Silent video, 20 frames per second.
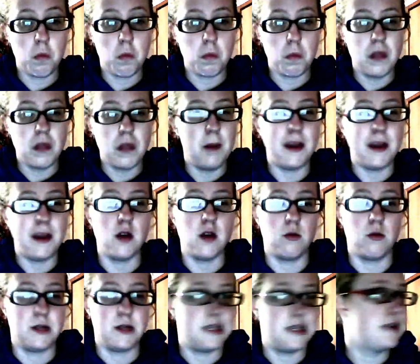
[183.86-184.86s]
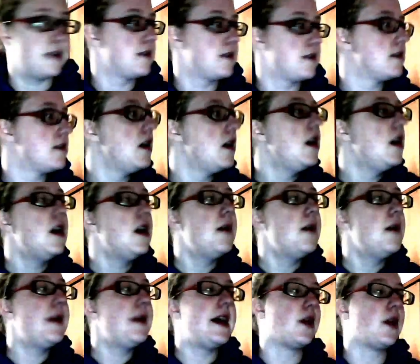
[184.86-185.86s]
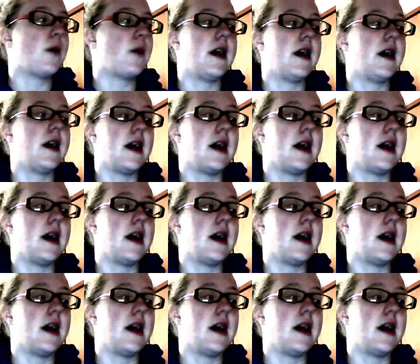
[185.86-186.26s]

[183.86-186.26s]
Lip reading: that made no sense. But anyway,